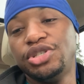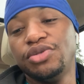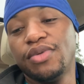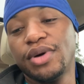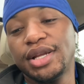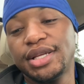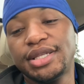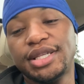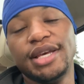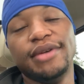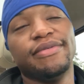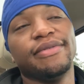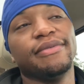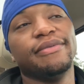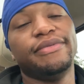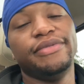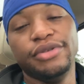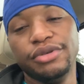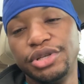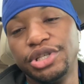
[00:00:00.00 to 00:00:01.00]
you want to see
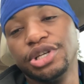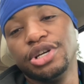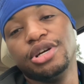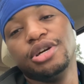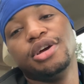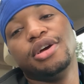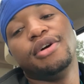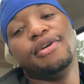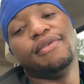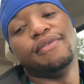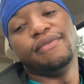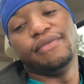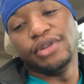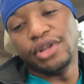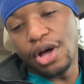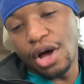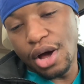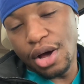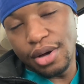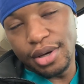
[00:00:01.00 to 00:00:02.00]
from future
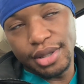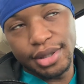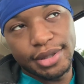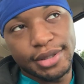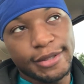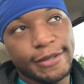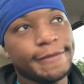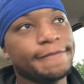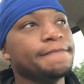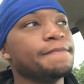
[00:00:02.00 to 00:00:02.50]
vlogs.